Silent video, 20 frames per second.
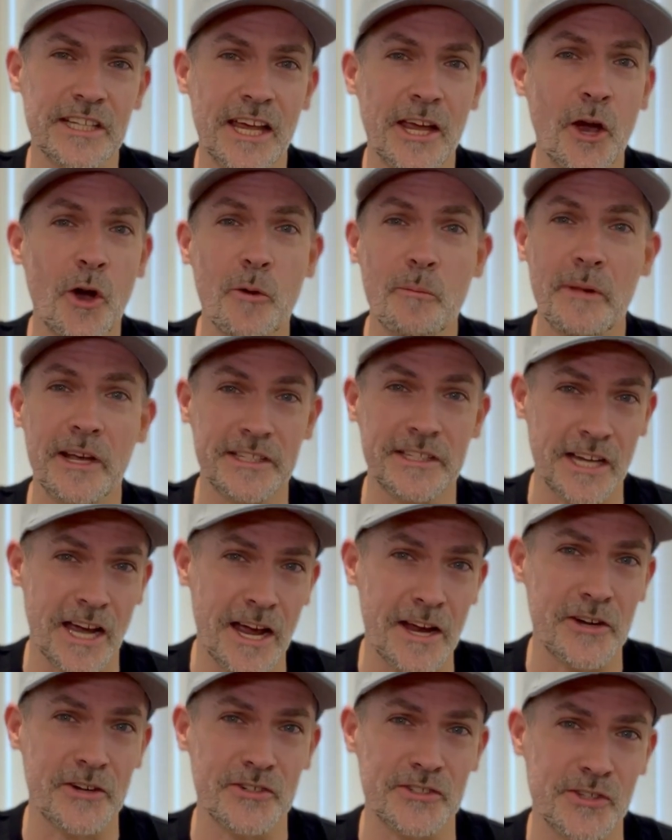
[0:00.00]
I hope my
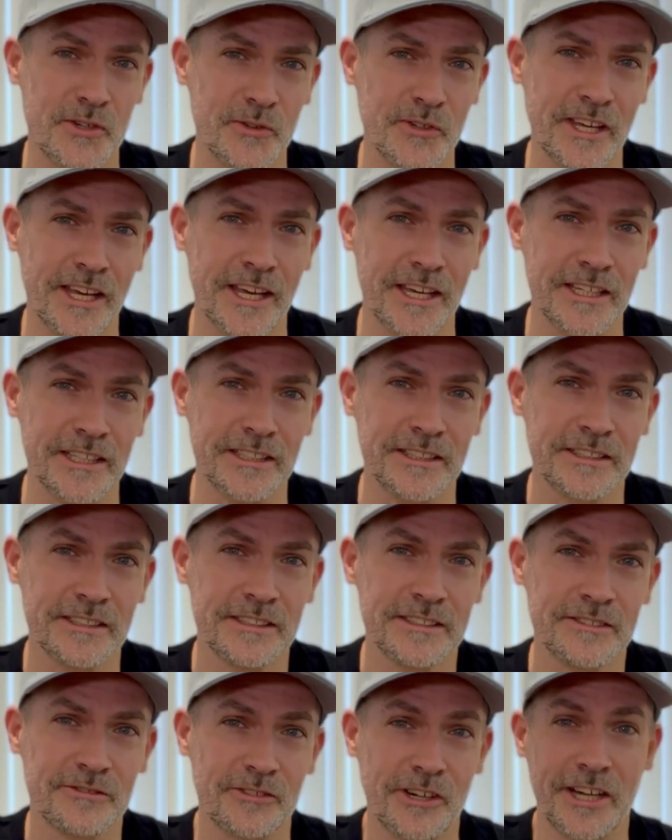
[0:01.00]
tire's okay,
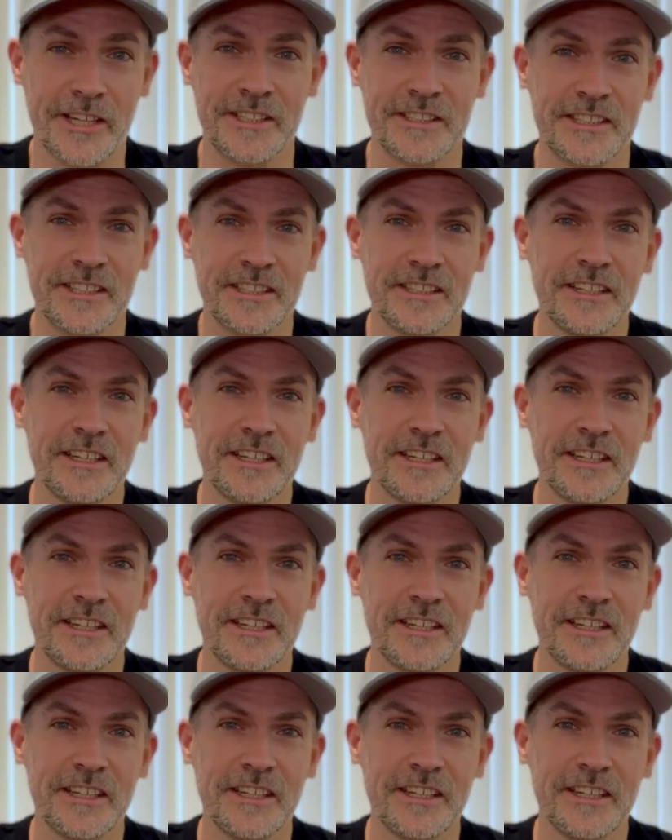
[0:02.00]
right?